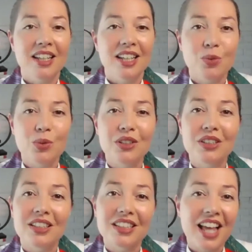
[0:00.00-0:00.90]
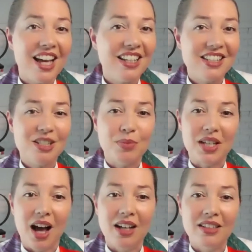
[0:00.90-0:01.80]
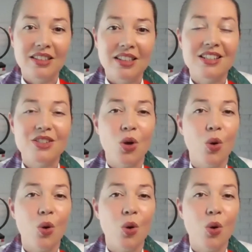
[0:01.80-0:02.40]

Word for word: it will last beyond us,